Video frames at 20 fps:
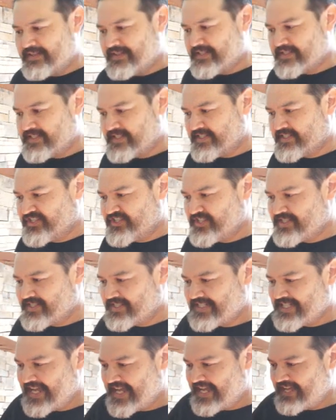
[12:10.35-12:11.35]
This is
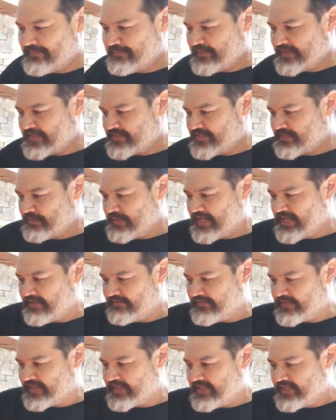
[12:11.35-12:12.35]
just a tad bit too
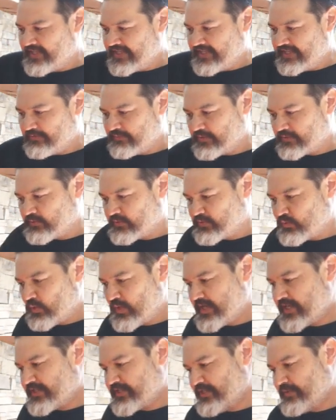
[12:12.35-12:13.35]
heavy and would
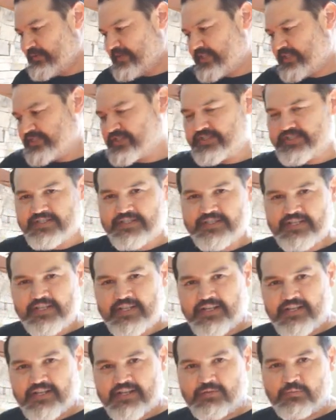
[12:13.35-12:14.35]
require two hinges
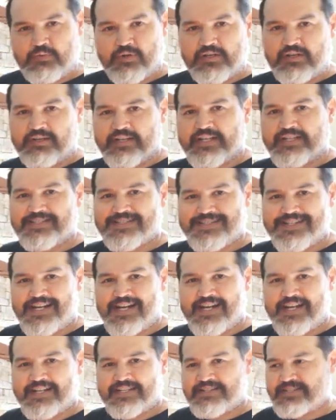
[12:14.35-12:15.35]
uh, one on each
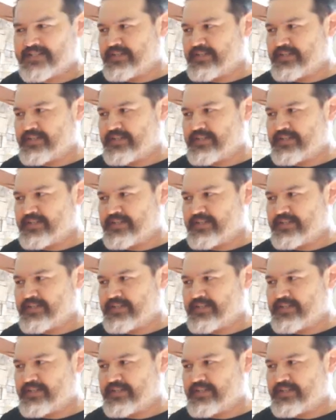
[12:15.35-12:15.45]
side.